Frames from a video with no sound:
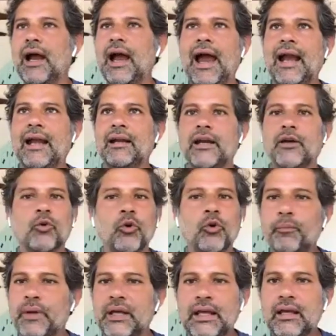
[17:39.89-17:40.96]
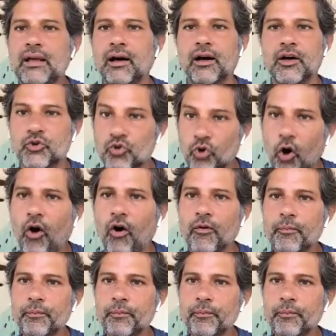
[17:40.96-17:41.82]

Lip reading: And it could be a draw.